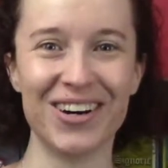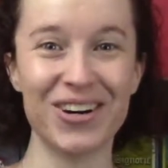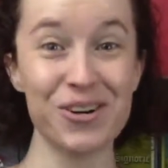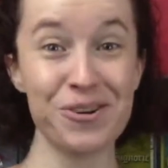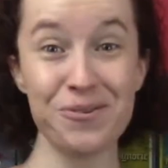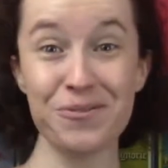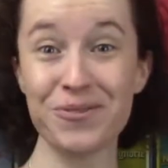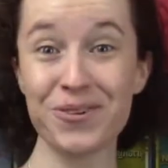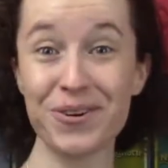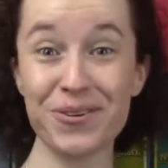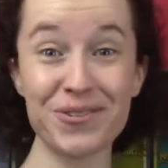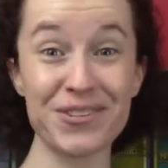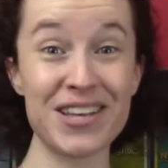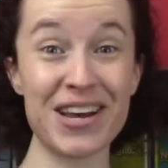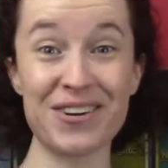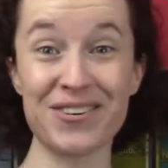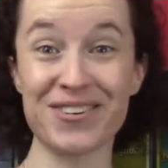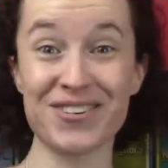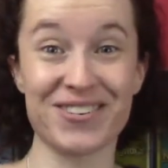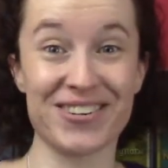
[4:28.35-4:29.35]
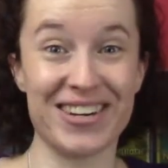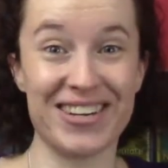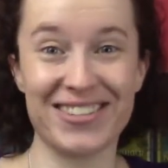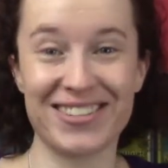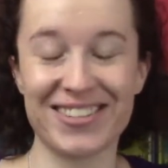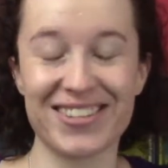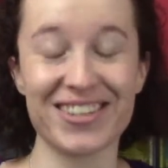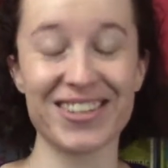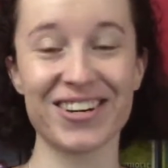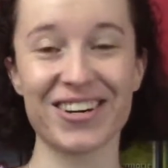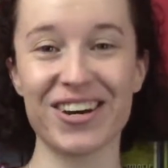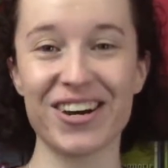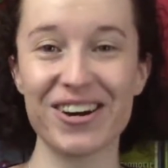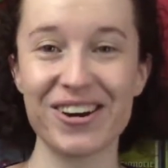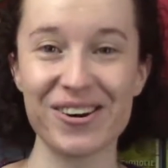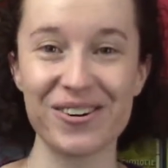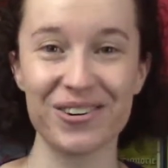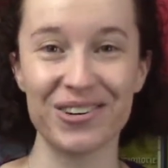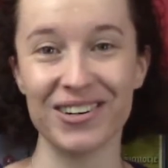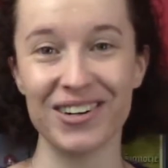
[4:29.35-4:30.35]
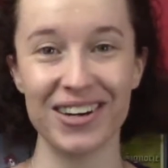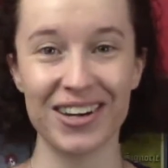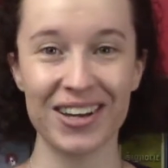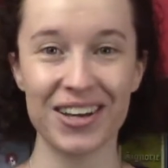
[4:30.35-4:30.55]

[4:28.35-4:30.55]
Who knows how your night's gonna go?